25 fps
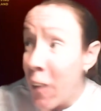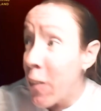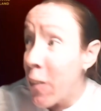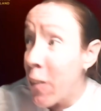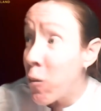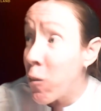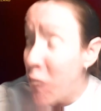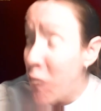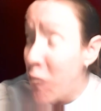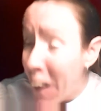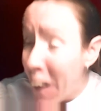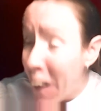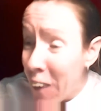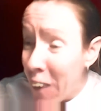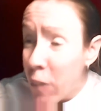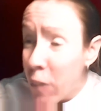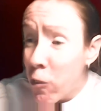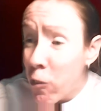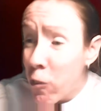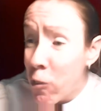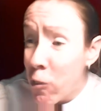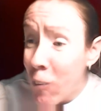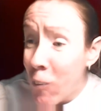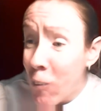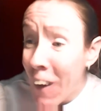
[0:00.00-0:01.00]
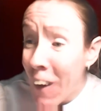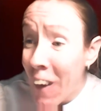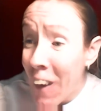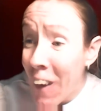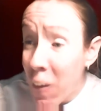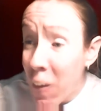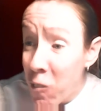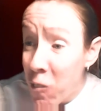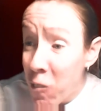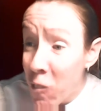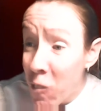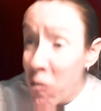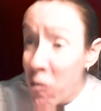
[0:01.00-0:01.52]
mandatory training
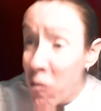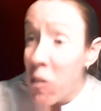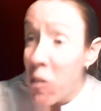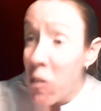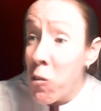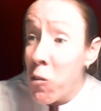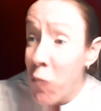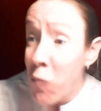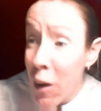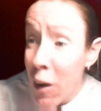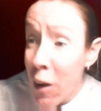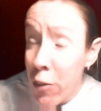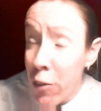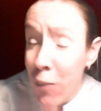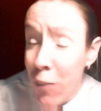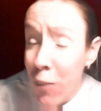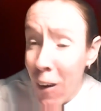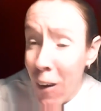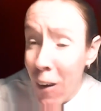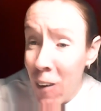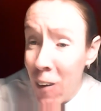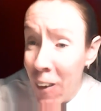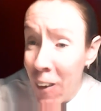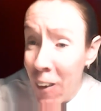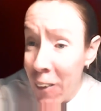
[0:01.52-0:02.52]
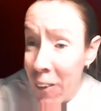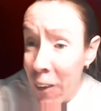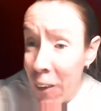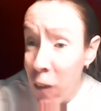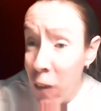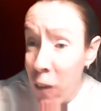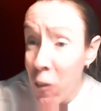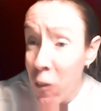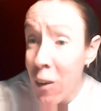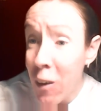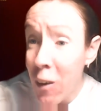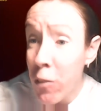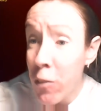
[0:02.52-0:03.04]
that my staff had to do
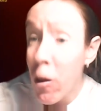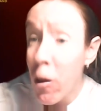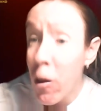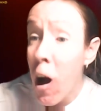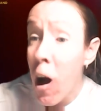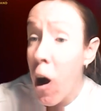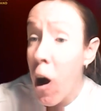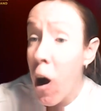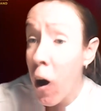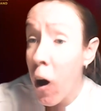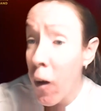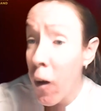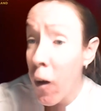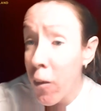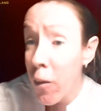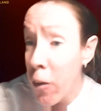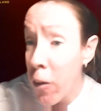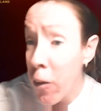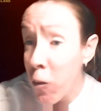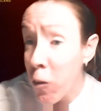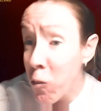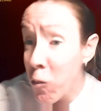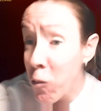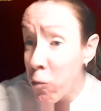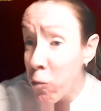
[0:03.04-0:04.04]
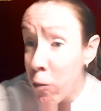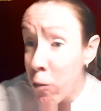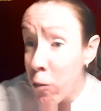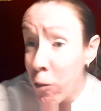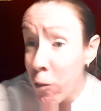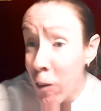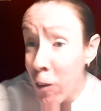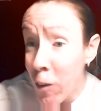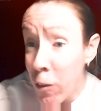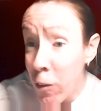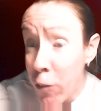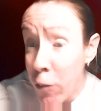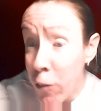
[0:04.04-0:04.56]
is all to do with
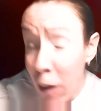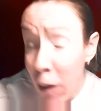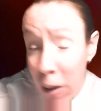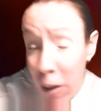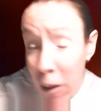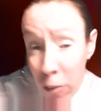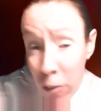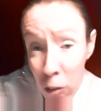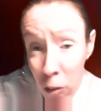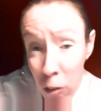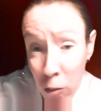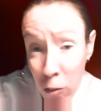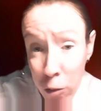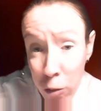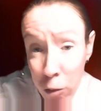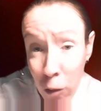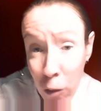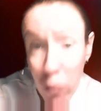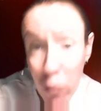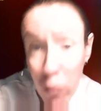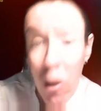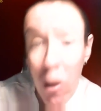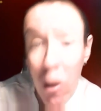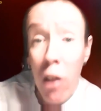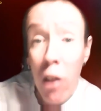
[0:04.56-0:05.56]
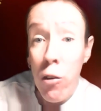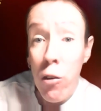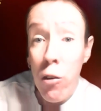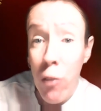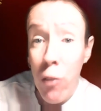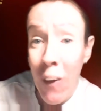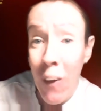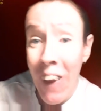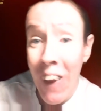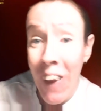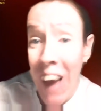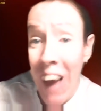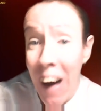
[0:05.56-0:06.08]
physical side of stuff. So
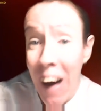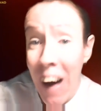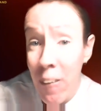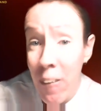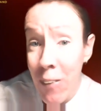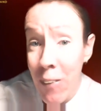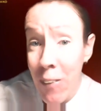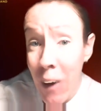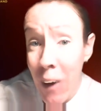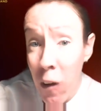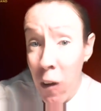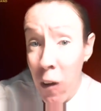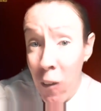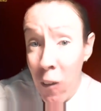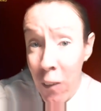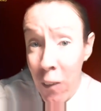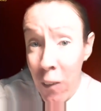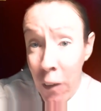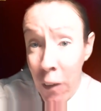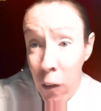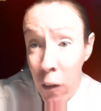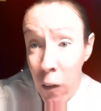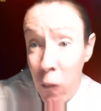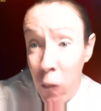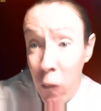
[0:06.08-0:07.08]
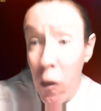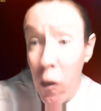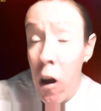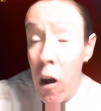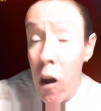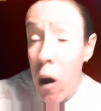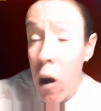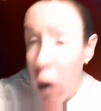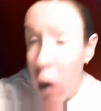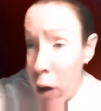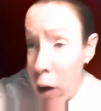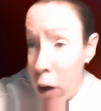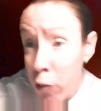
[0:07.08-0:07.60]
they'd have to go and do
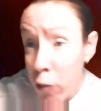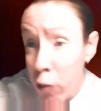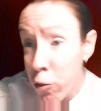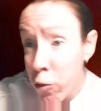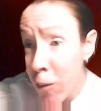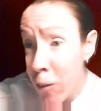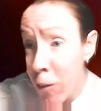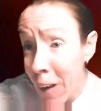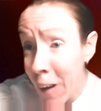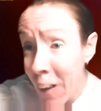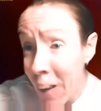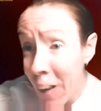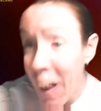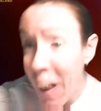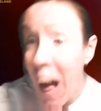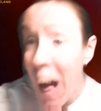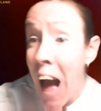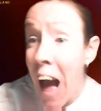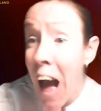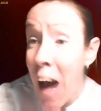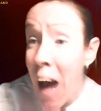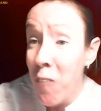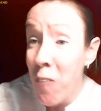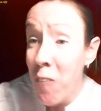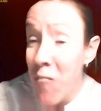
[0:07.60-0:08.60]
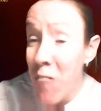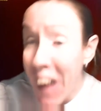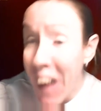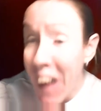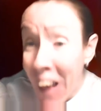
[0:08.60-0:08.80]
house training and